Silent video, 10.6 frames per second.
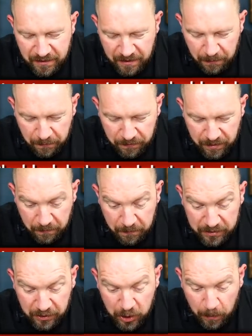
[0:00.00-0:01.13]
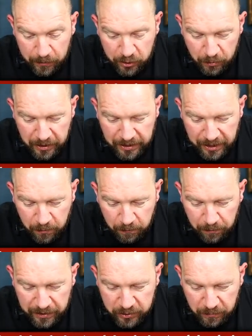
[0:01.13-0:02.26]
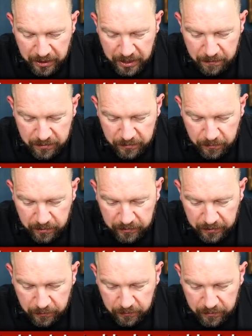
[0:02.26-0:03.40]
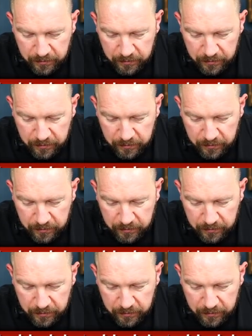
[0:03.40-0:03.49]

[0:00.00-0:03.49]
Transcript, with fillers: I'm, I'm missing the opportunity to get out and play some games as well now,